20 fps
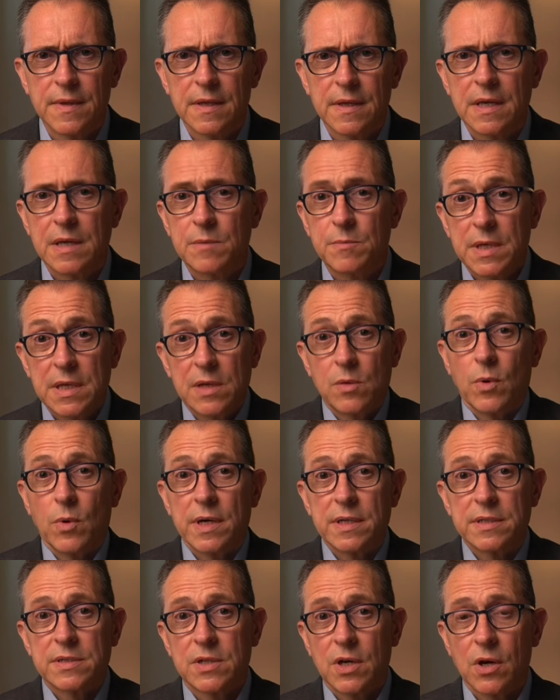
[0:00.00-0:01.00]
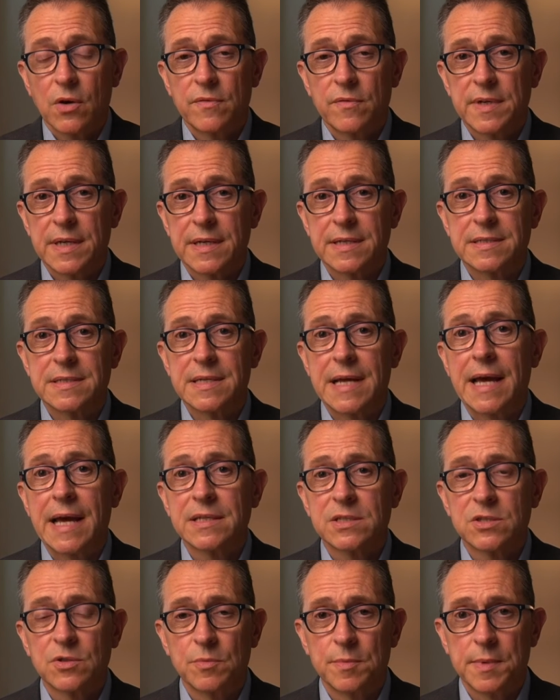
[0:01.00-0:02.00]
In many ways, COVID
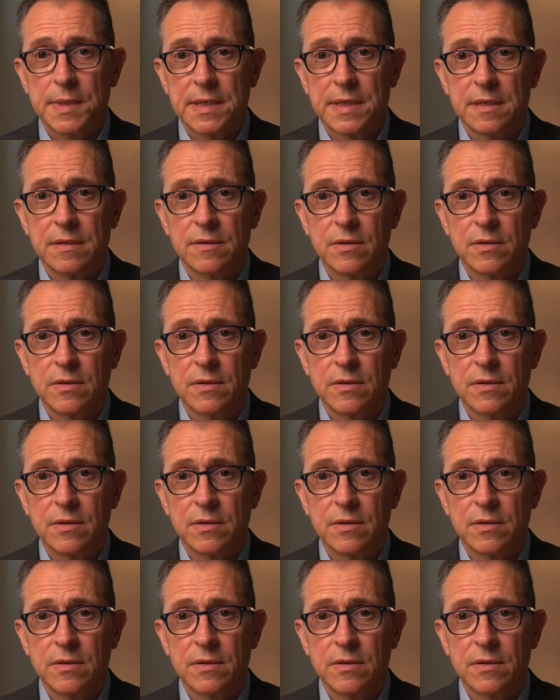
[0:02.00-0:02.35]
exacerbated